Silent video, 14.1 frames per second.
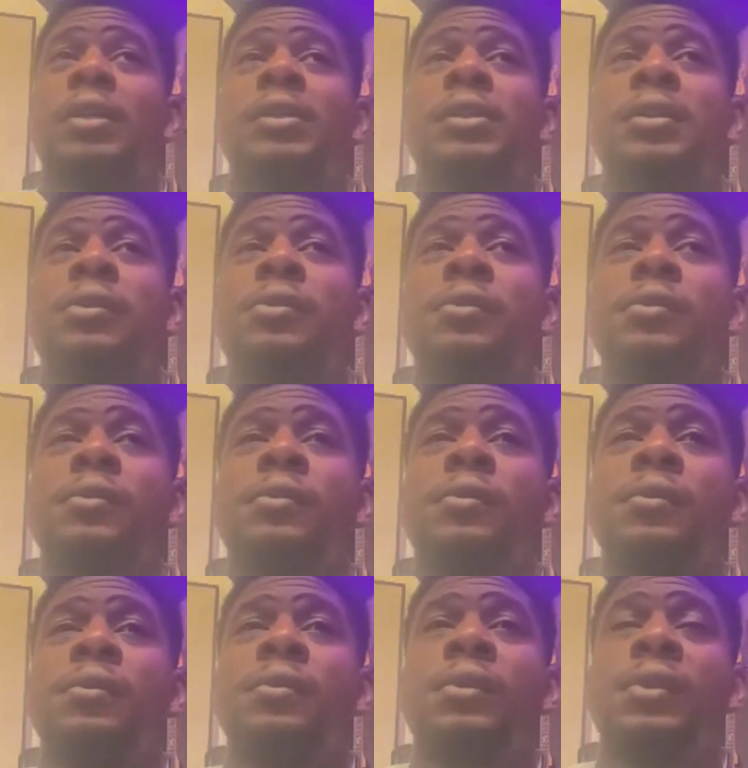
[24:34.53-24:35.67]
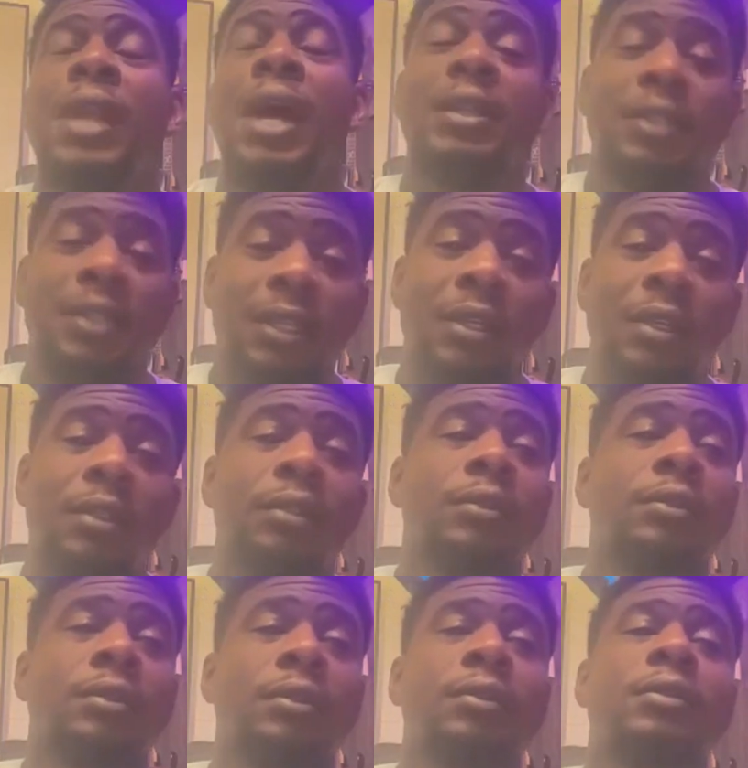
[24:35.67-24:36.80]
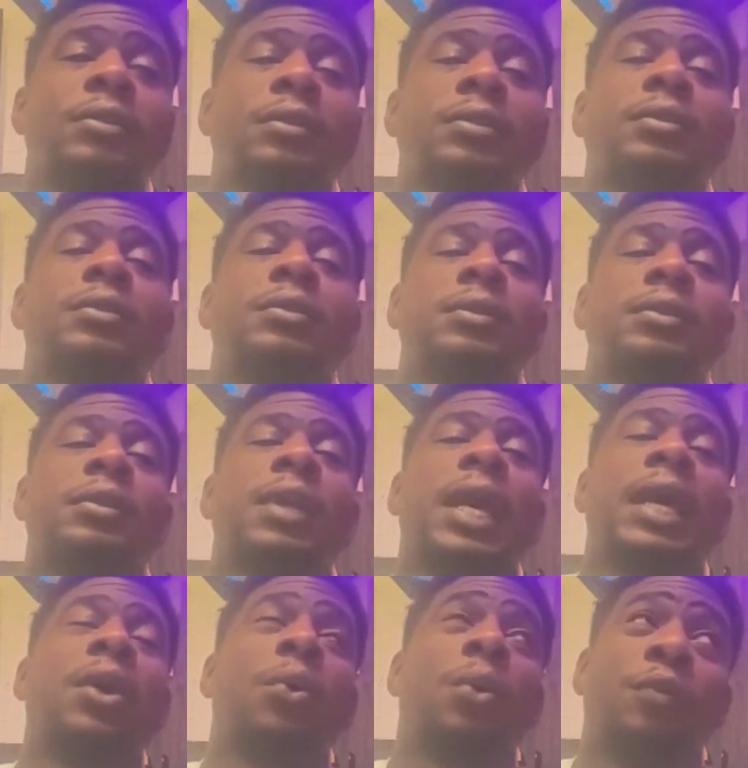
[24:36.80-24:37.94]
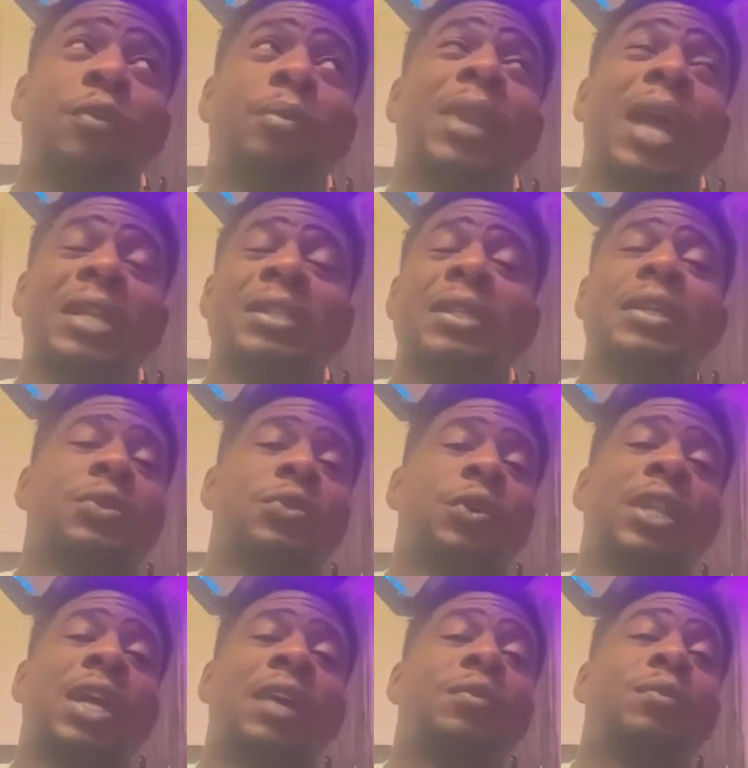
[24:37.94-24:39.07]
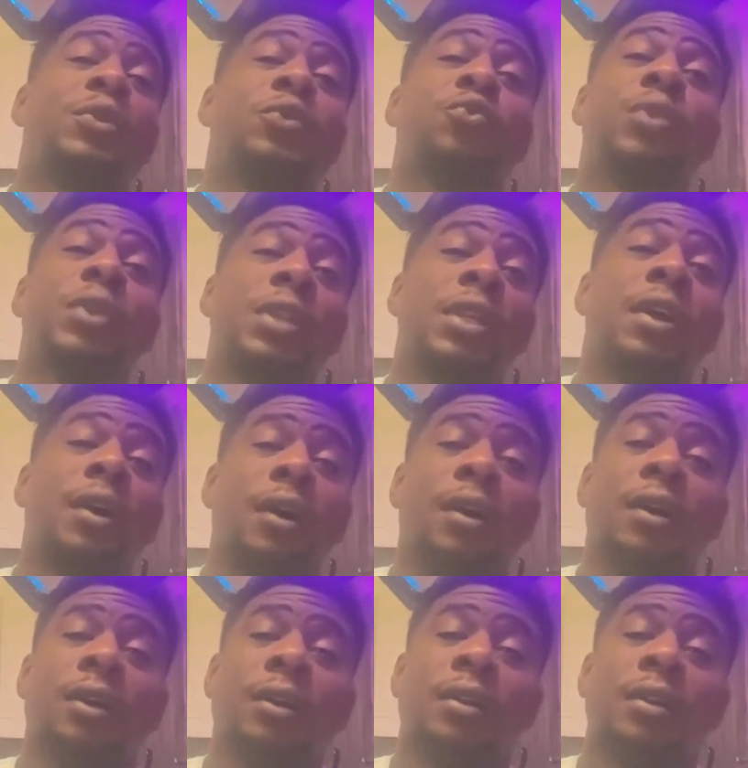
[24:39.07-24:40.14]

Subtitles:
to 19, and going from 19 to 11 was really hard.